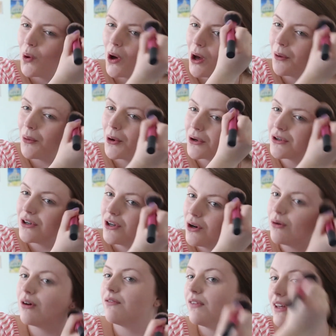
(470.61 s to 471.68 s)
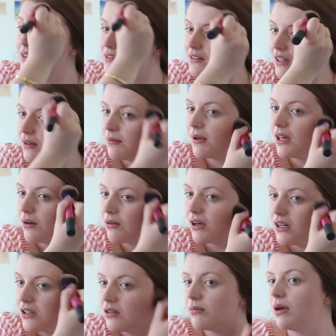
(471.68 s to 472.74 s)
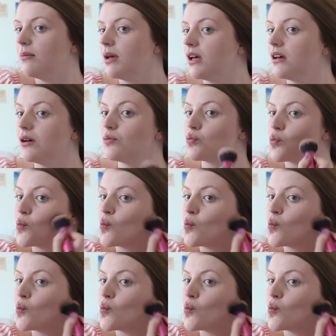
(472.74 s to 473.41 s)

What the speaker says: I want to know what faces I make when I do my makeup.